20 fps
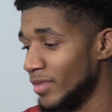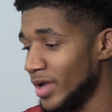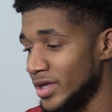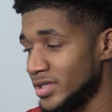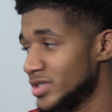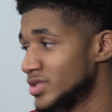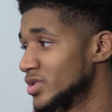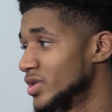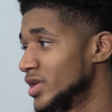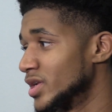
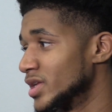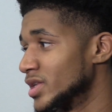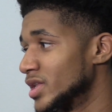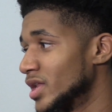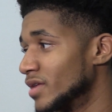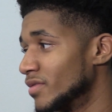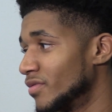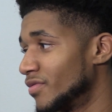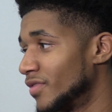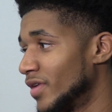That's gonna get
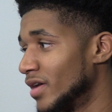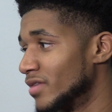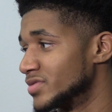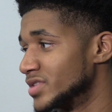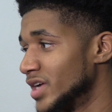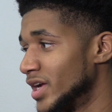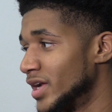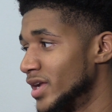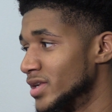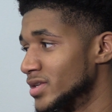the level five
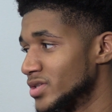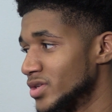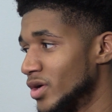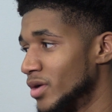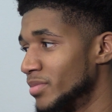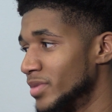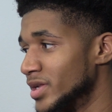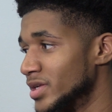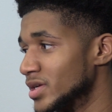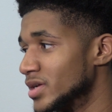chain.
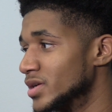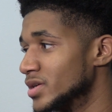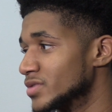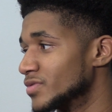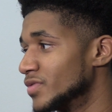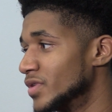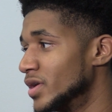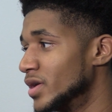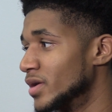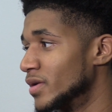So I mean, it's
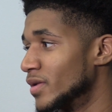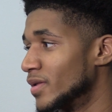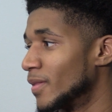fun.